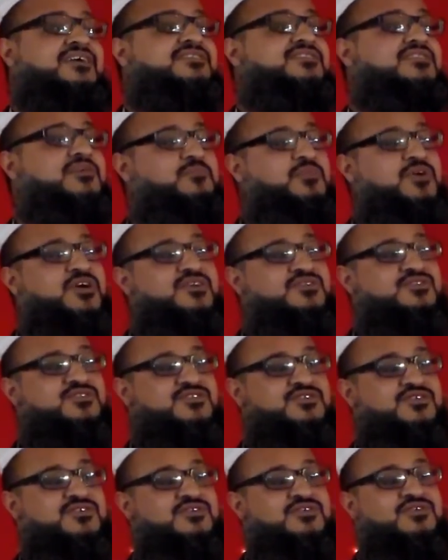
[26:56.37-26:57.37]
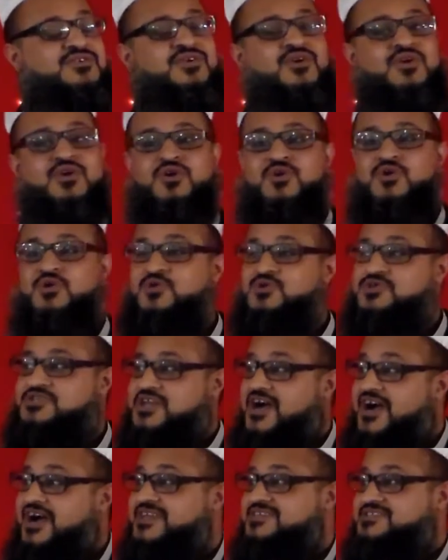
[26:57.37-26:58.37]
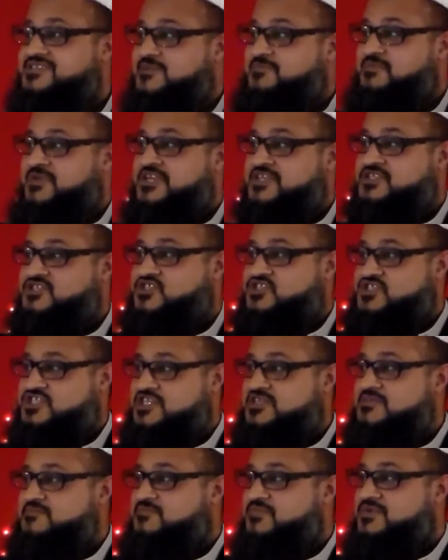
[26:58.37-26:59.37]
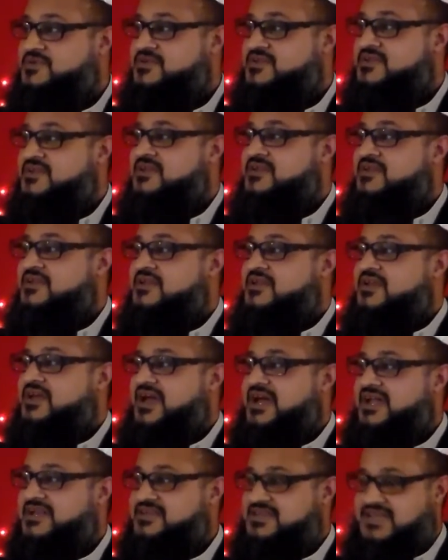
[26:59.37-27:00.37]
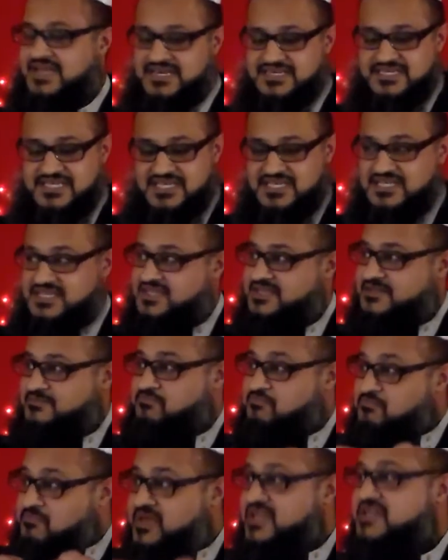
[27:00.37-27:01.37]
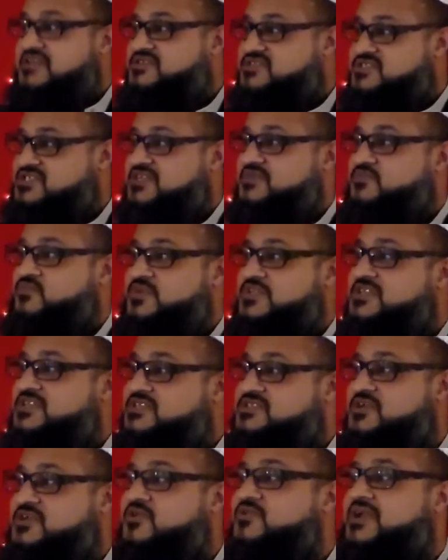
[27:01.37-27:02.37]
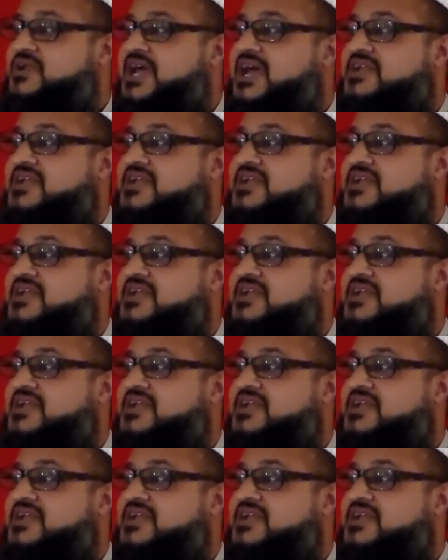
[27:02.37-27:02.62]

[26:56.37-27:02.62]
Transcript: the person who ties up his sheep and he milks it with his own